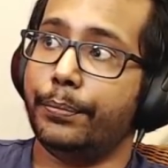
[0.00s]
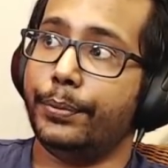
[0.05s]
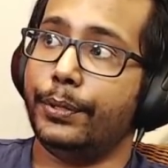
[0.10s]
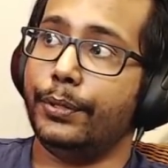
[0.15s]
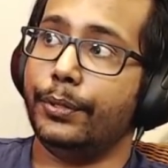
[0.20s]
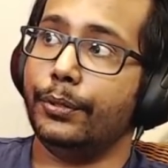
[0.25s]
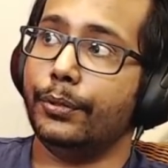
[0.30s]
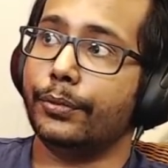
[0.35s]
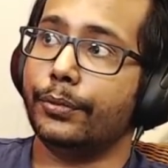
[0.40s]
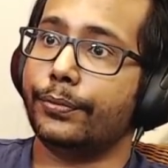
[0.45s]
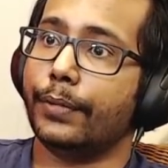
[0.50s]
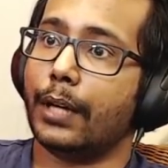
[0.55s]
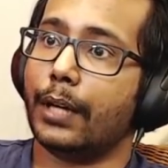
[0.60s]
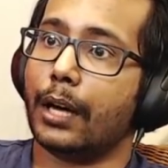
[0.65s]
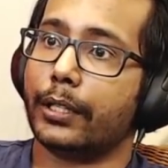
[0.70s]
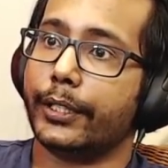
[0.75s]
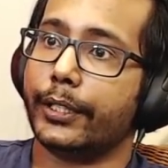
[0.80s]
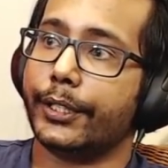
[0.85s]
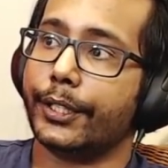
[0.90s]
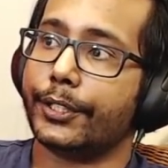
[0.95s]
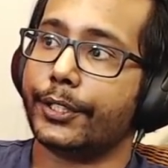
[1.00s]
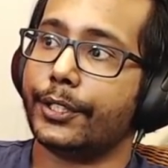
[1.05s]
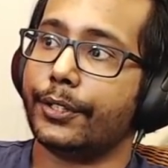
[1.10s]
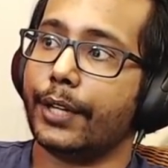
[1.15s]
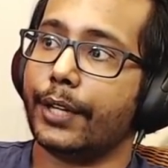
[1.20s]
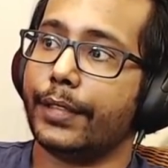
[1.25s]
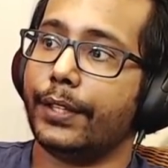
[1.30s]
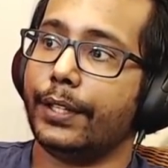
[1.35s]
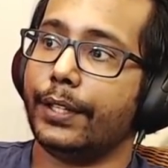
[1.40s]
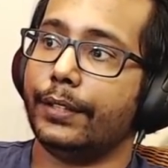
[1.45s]
Beautiful
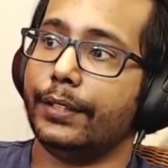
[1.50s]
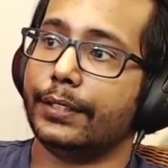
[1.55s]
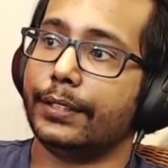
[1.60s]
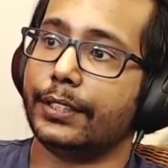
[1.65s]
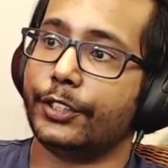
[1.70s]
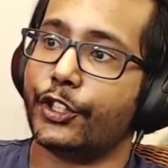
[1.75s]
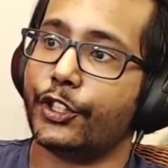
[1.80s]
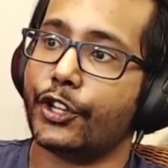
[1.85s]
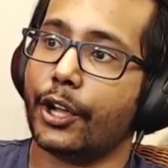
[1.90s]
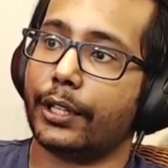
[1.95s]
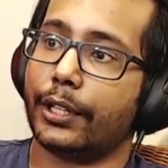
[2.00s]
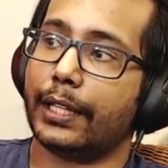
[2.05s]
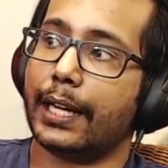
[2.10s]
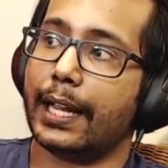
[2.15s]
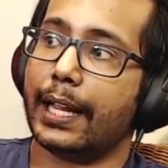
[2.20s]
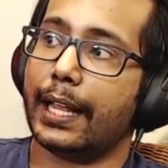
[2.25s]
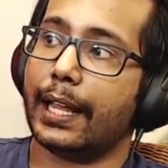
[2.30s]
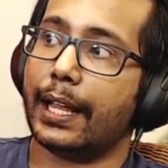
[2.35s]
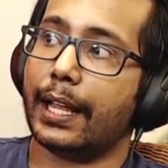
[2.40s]
architecture. I think this is shot